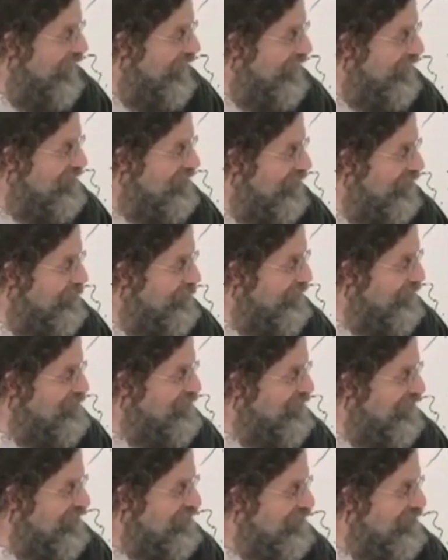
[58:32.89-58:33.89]
it's going to be
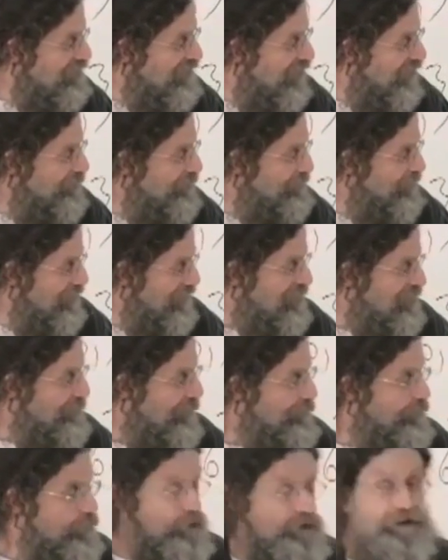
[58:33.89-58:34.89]
just as complex
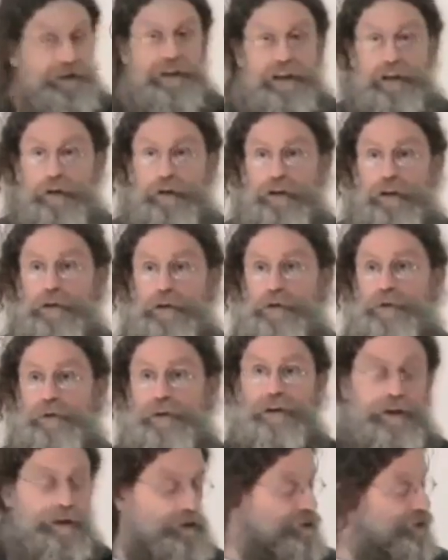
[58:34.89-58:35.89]
proportionally look closer and
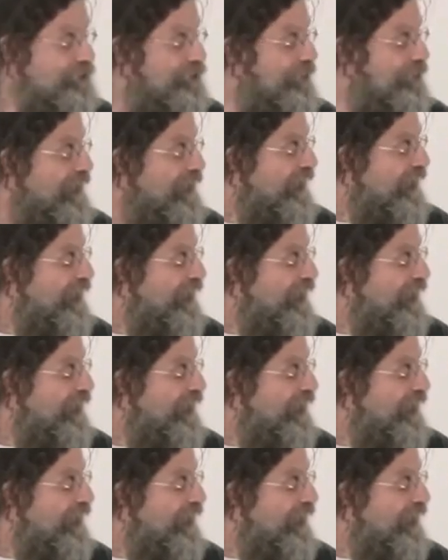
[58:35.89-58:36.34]
closer.